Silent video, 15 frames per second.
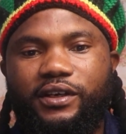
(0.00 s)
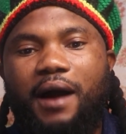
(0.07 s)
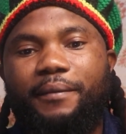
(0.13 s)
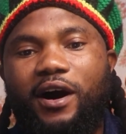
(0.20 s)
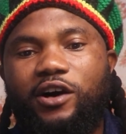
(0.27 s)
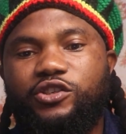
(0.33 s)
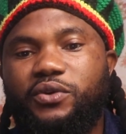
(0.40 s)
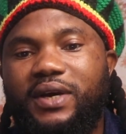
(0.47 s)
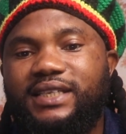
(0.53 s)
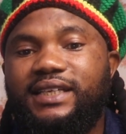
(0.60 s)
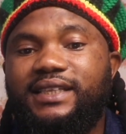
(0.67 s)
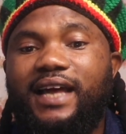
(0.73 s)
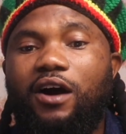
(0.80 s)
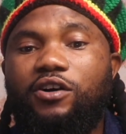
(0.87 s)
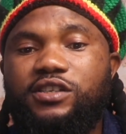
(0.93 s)
about
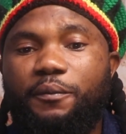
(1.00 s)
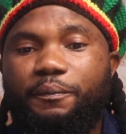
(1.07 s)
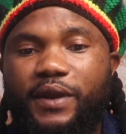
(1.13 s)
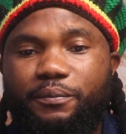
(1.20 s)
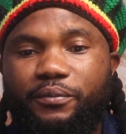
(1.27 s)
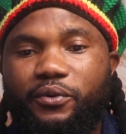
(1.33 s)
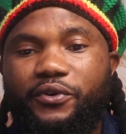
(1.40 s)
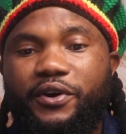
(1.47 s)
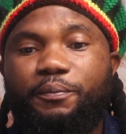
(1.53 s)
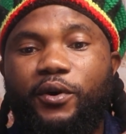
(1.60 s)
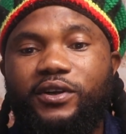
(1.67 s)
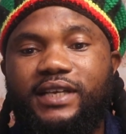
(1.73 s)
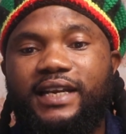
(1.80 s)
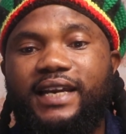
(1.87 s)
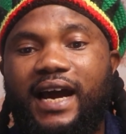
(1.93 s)
twenty thousand people
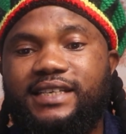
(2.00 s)
reported